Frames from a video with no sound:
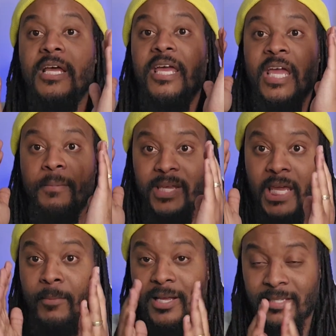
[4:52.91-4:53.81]
AMD
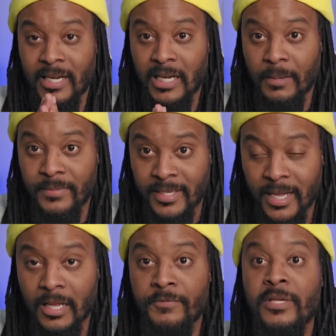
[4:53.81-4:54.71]
came out and said it
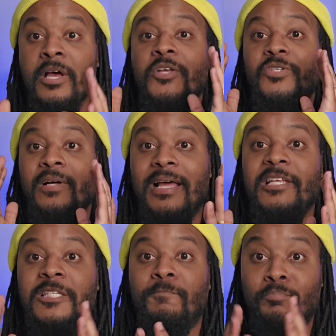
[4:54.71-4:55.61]
themselves. So
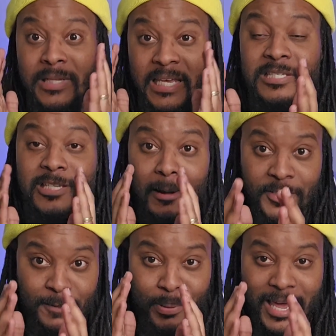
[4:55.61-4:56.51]
let's please stop
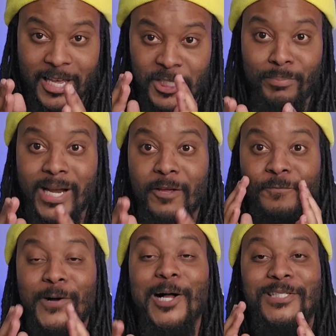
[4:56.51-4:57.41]
spreading
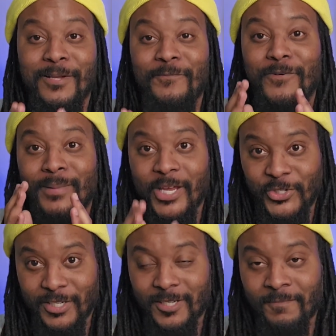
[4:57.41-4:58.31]
false
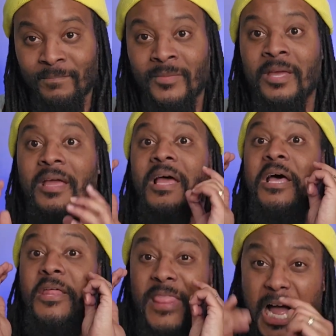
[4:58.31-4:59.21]
information.
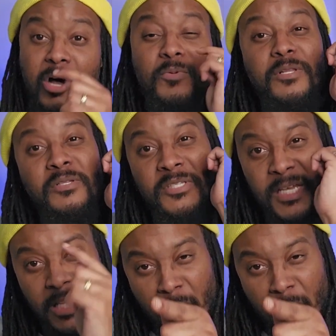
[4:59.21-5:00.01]
Now, just